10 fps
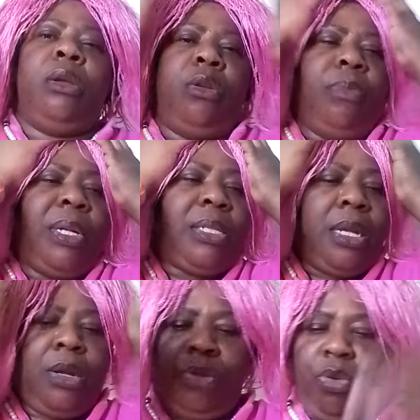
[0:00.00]
No matter
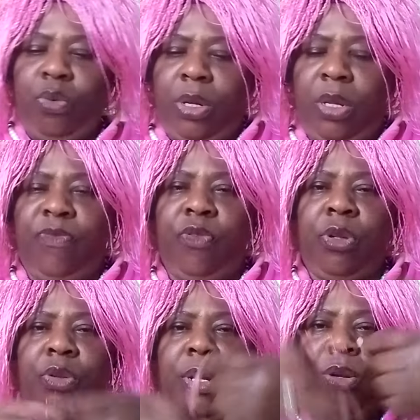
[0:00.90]
how you will
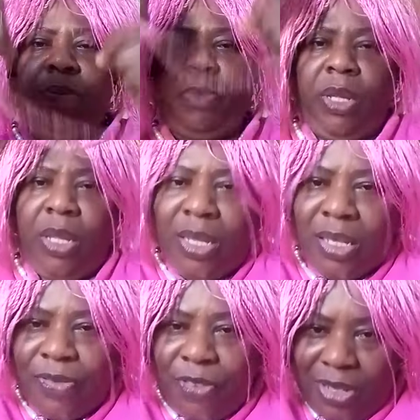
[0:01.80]
invoke, you are not me. It's
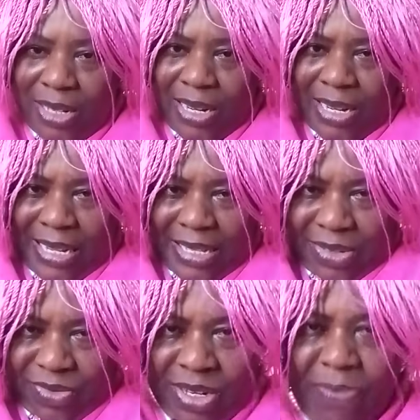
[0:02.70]
the first lady that
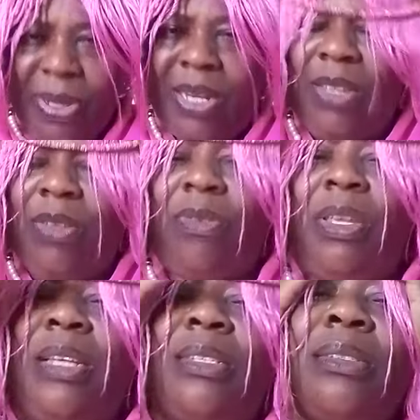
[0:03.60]
is really paining you.
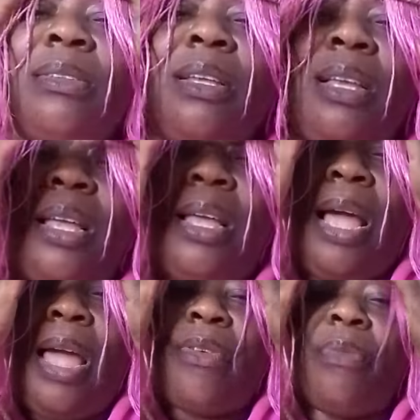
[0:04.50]
Yes,
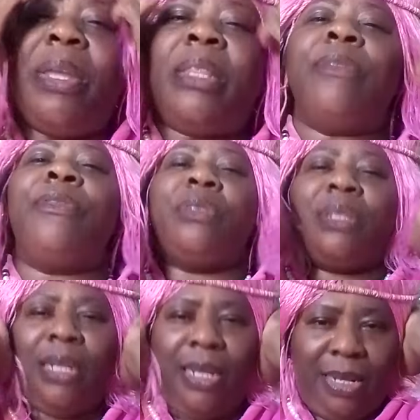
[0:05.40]
I remain the
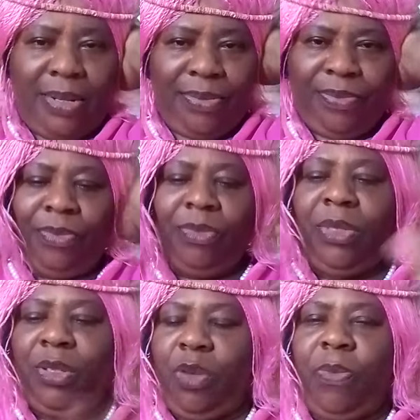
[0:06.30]
first lady.
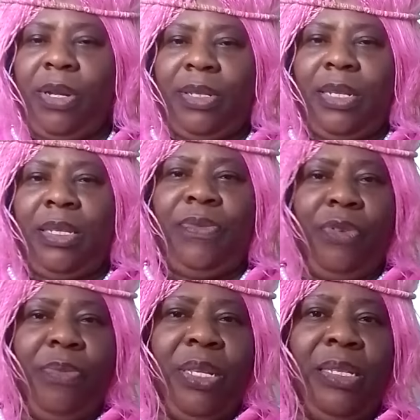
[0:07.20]
Her body takes it
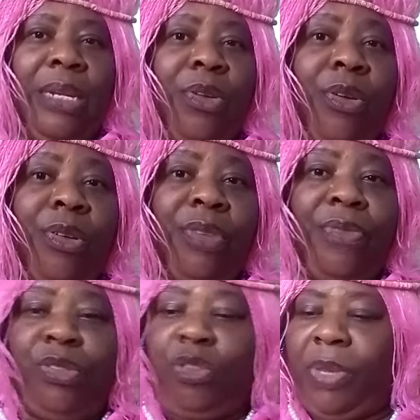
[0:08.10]
from me. It's an honor
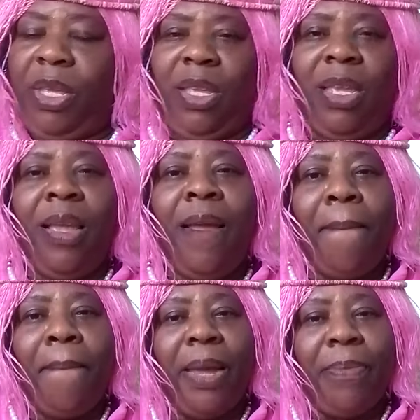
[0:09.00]
given to me
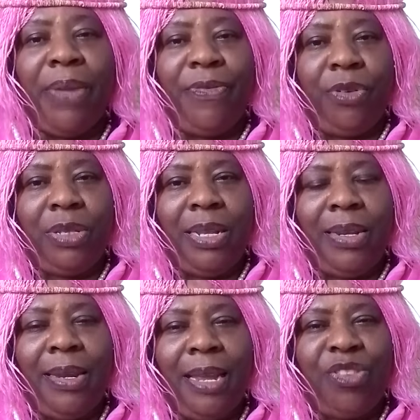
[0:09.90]
by my first
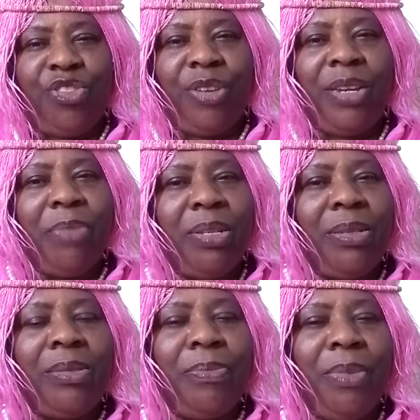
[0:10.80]
lady, Nigerian
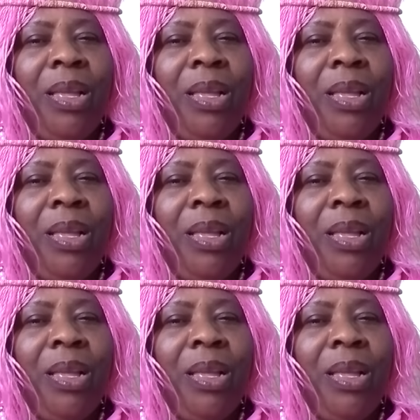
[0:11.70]
Mrs.